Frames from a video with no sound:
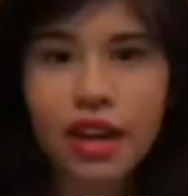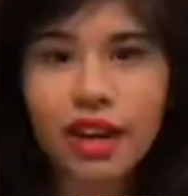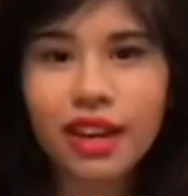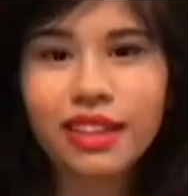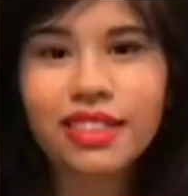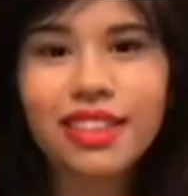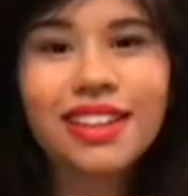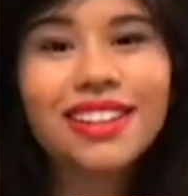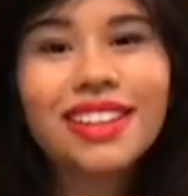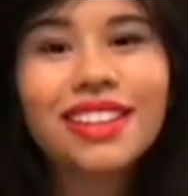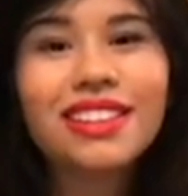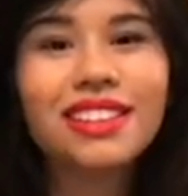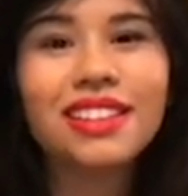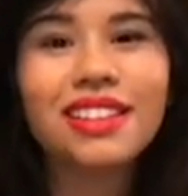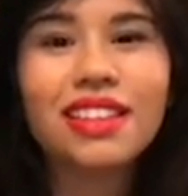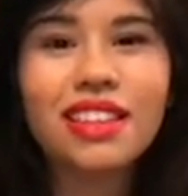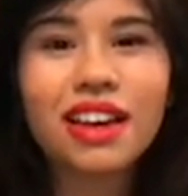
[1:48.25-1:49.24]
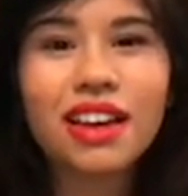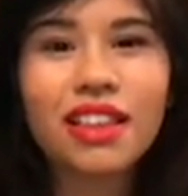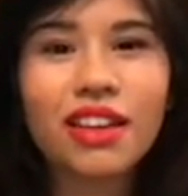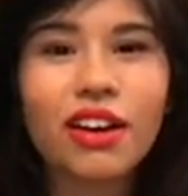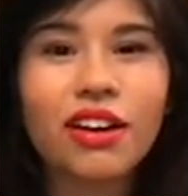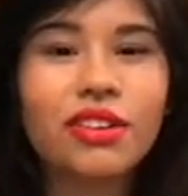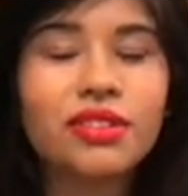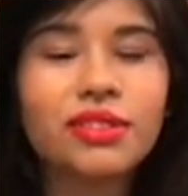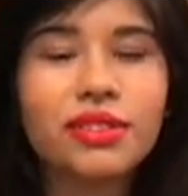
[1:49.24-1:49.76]
I think Latinidad
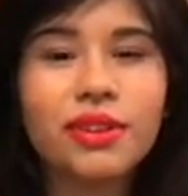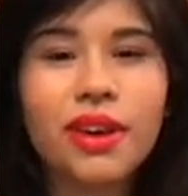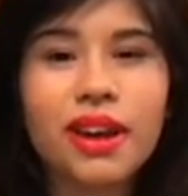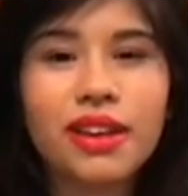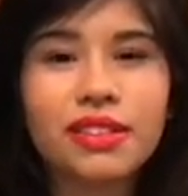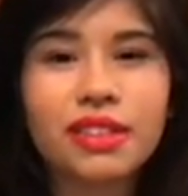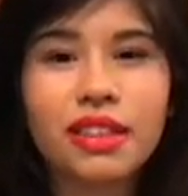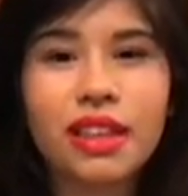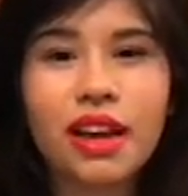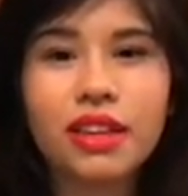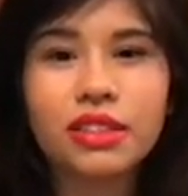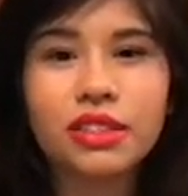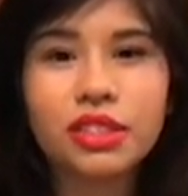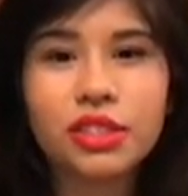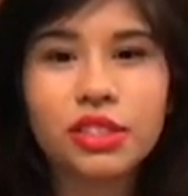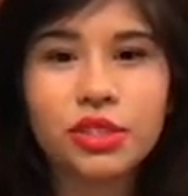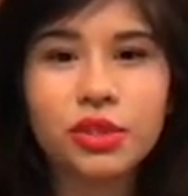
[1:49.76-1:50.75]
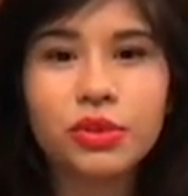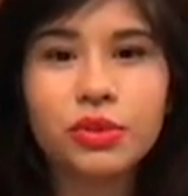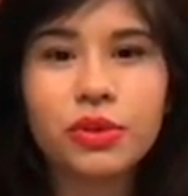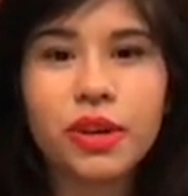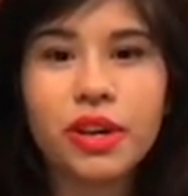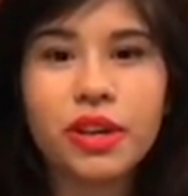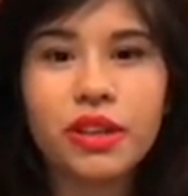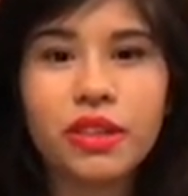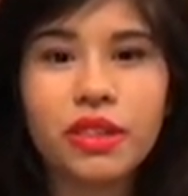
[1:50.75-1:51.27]
also has a lot to do
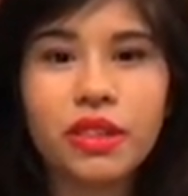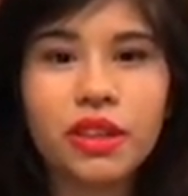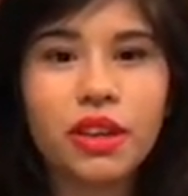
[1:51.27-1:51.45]
with